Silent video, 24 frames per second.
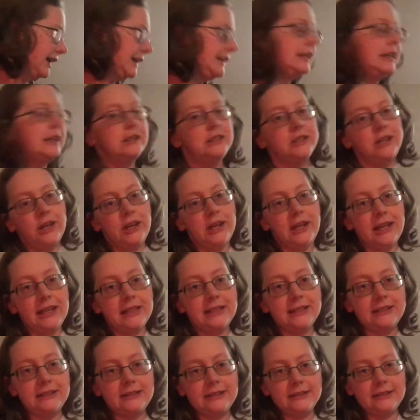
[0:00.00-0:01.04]
it's as good
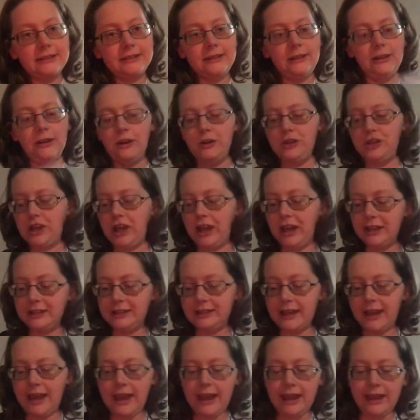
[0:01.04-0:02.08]
as you know
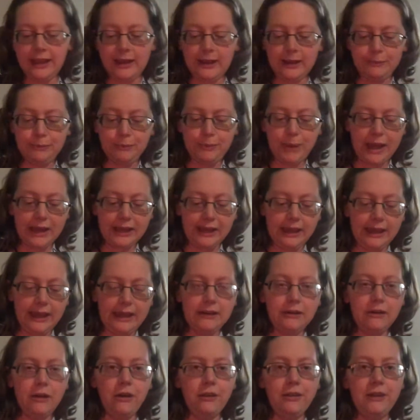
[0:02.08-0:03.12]
JSA and
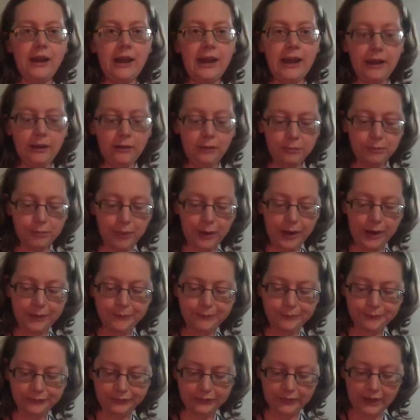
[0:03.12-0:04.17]
Beckett and all that,
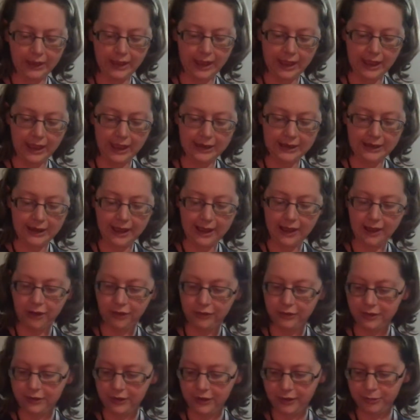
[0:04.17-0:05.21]
but and
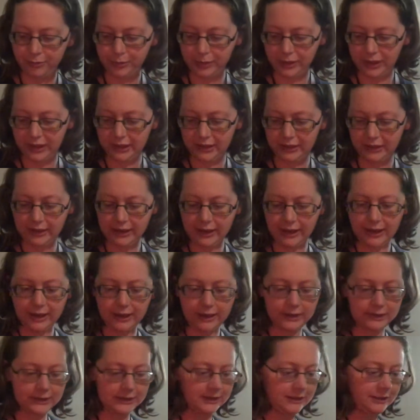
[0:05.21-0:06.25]
now the
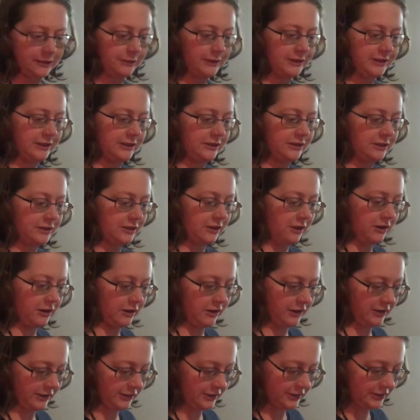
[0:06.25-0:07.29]
pièce de
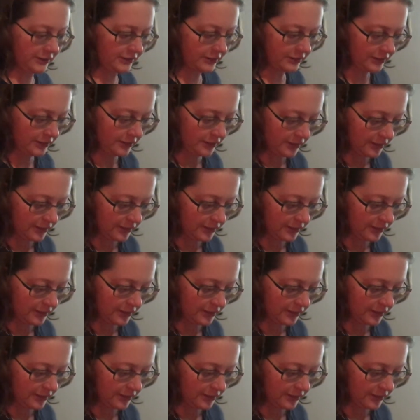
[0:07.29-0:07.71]
résistance.